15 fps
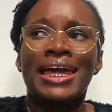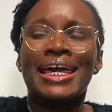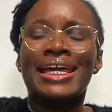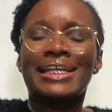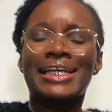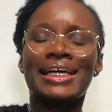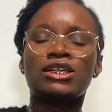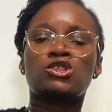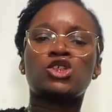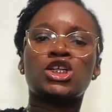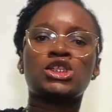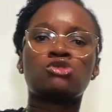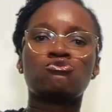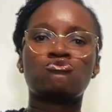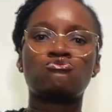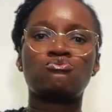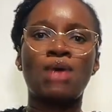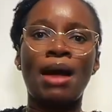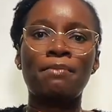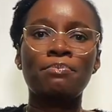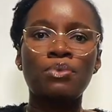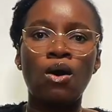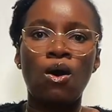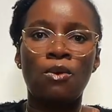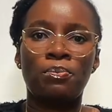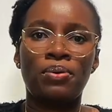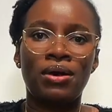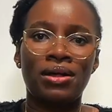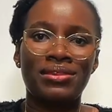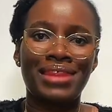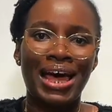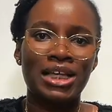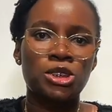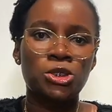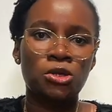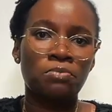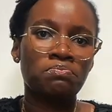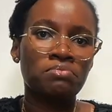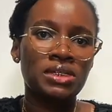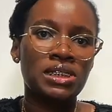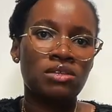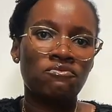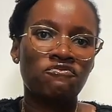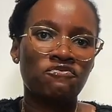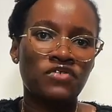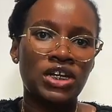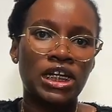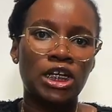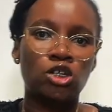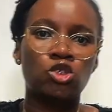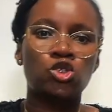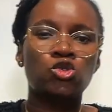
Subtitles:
it can just ramp up that submissive feeling